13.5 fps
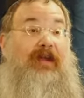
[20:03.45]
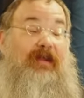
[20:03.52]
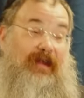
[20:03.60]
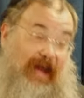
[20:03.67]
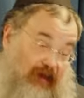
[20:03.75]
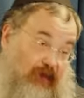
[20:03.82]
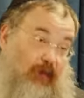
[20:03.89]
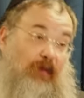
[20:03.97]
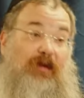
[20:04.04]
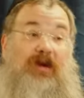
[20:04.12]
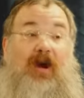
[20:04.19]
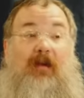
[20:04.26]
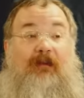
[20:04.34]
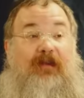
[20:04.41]
that's what we're
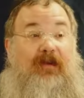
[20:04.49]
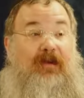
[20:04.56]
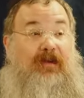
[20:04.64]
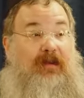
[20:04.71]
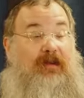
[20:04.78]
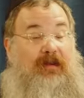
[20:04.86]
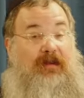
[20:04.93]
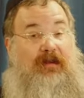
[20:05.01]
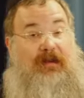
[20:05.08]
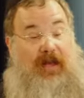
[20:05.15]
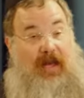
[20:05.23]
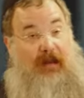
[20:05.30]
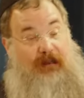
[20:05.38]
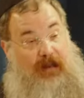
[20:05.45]
comforting
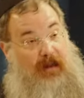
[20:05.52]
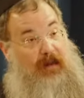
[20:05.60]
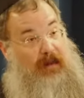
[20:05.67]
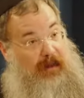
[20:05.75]
them